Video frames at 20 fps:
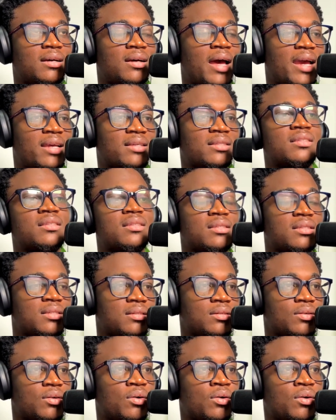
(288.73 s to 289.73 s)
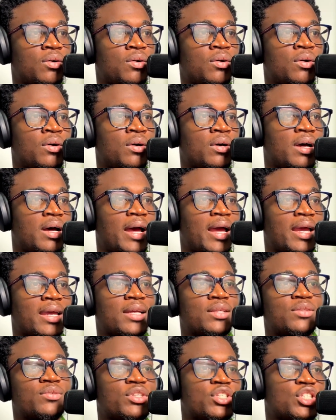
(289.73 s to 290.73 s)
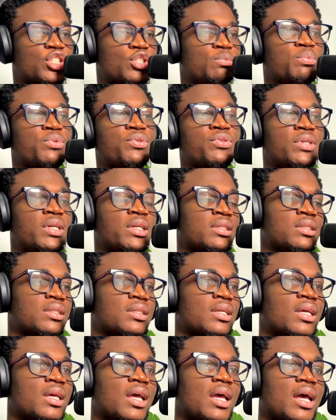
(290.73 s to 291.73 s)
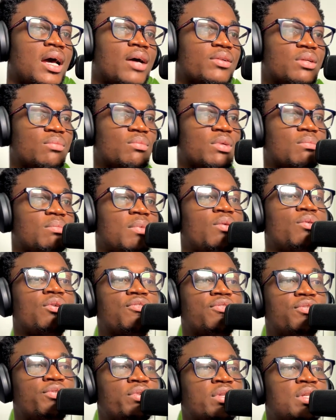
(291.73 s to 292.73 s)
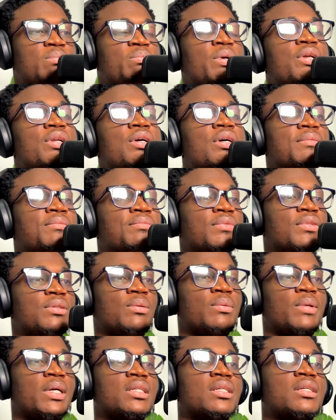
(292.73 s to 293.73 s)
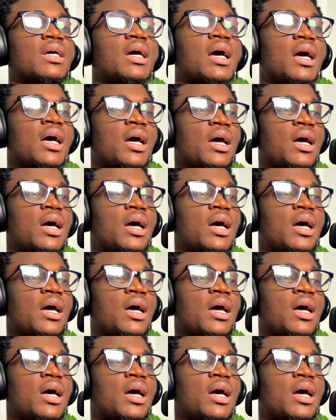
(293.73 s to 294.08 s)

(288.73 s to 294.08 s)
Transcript: I see or I get to experience how they make my workflow really better day by day.